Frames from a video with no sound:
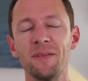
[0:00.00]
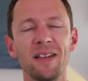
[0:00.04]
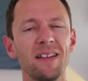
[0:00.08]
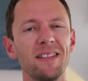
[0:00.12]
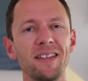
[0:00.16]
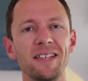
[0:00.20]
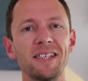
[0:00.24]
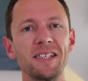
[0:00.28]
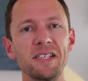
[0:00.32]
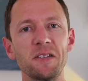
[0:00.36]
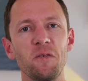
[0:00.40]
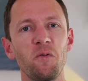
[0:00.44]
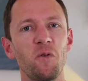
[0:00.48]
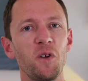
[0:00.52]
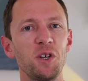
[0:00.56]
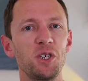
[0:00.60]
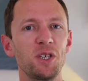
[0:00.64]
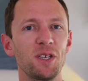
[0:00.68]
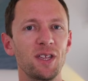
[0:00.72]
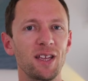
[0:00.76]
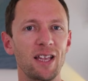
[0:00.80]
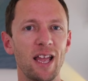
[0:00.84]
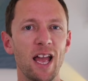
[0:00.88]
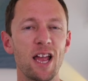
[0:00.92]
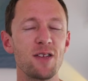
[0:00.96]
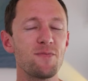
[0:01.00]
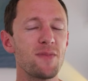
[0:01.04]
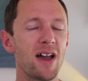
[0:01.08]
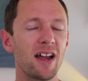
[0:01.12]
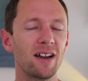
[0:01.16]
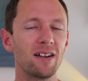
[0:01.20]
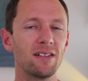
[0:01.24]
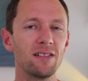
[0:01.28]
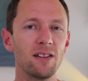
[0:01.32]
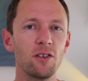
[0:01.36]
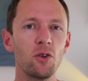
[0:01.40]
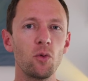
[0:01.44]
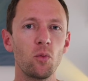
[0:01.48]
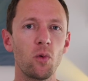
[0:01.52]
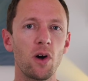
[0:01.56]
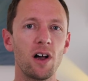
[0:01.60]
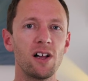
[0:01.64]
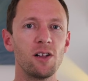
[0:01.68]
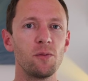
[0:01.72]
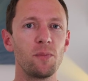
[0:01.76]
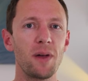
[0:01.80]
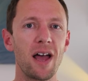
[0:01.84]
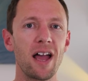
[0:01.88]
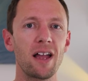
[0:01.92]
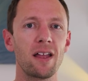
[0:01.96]
Now, this is a feature that came out a little
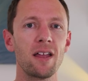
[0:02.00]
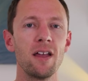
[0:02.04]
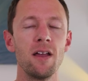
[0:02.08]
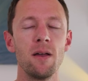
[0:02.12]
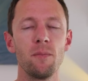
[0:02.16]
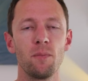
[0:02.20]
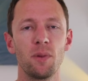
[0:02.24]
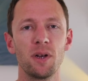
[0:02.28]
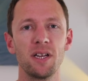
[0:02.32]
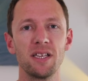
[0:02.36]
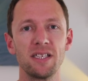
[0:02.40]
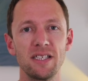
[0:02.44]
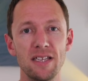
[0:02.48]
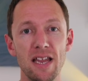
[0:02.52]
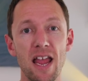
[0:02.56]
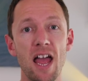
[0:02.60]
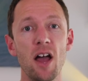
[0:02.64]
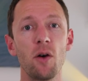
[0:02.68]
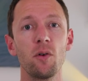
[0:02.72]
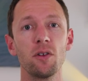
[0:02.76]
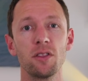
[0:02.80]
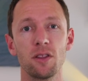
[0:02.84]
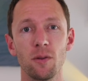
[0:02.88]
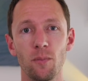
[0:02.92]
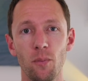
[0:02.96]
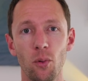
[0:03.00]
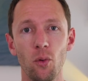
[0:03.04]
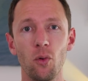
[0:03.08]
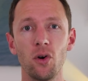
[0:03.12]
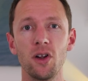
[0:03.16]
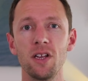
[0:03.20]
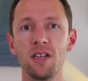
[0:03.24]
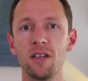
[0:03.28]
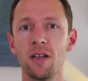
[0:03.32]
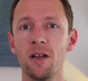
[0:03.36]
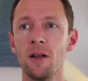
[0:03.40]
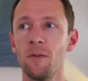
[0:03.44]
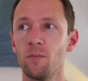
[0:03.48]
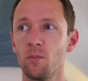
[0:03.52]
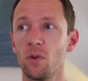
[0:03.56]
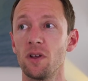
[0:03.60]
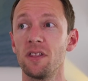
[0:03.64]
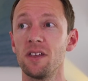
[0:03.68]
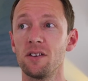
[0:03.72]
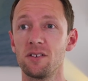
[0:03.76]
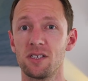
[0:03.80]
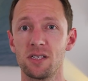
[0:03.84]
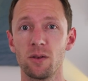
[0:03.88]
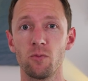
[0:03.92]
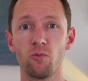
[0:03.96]
while back, but it's now at the point where
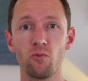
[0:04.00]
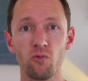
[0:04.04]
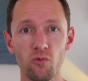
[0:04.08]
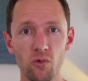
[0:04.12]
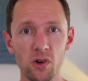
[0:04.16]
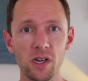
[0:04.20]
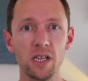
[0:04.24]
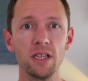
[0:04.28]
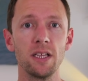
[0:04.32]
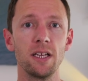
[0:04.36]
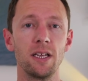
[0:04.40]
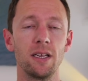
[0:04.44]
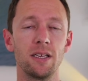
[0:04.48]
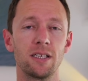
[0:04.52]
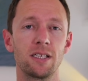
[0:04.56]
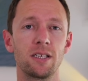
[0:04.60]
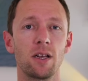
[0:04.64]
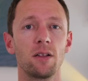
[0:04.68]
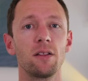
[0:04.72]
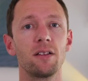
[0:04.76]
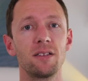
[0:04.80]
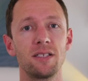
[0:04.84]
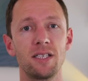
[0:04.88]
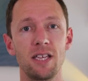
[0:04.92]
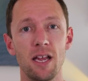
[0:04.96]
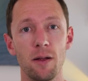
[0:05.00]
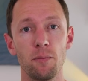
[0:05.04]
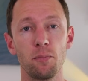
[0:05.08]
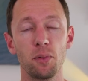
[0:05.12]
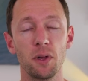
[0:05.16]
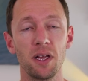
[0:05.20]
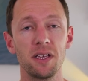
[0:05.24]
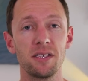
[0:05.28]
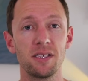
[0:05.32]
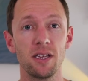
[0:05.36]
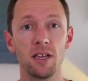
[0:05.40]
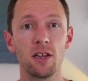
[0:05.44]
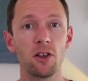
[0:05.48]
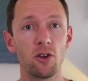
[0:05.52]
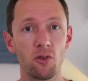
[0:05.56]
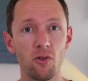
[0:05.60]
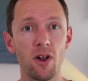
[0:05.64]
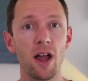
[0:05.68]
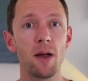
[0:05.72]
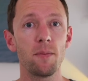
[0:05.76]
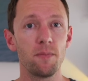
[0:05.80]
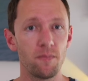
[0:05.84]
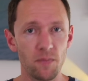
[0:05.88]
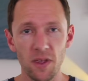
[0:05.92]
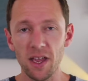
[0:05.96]
there are some really solid templates that you can
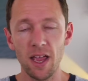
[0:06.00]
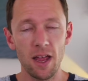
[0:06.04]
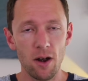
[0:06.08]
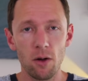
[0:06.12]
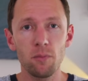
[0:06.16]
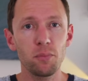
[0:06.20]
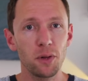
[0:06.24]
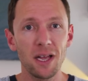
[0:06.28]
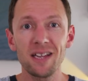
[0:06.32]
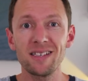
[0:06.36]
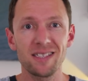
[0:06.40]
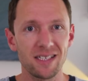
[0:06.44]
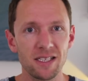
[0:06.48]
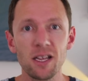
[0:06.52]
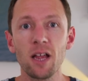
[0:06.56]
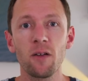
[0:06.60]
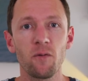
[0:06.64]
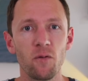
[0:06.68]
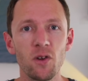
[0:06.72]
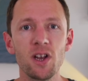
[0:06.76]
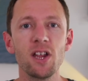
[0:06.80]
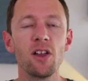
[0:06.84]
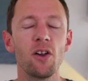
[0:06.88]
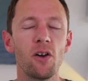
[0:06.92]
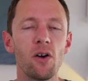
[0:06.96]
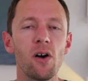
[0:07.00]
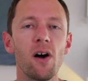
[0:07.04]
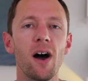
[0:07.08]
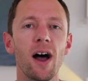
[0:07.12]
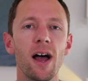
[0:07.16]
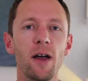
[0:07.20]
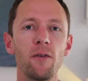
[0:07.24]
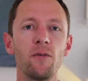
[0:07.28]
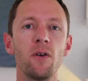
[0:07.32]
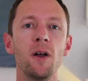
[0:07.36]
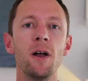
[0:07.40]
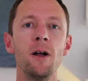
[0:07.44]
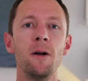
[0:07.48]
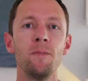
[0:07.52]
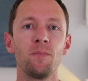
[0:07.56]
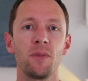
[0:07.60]
grab, again, on places like VideoHive,